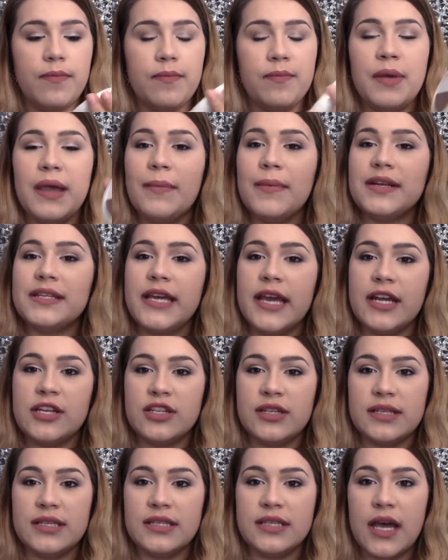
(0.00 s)

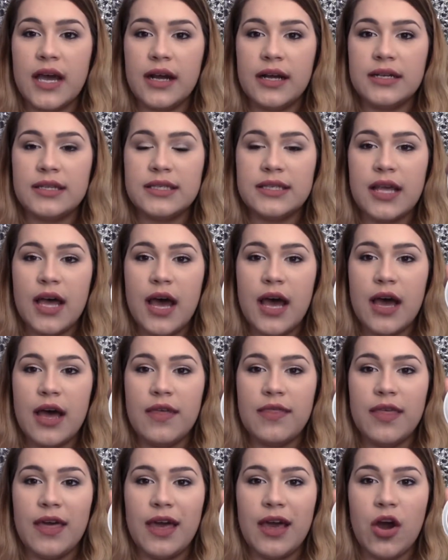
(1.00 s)
pigmentation sucks.
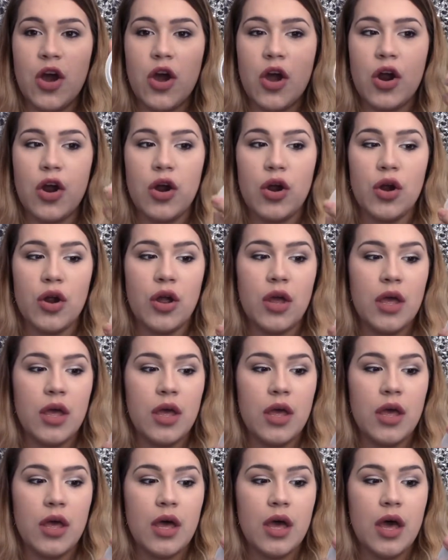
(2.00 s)
Uh, they are,
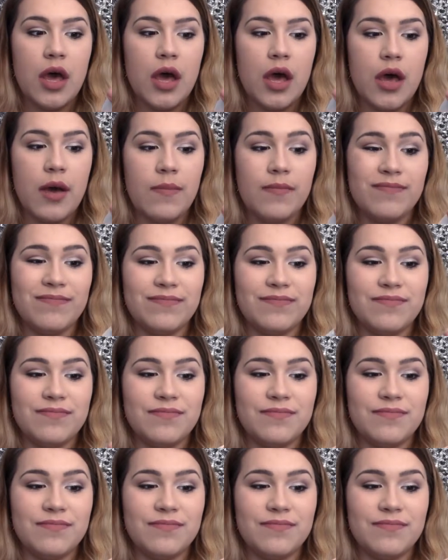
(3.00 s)
um,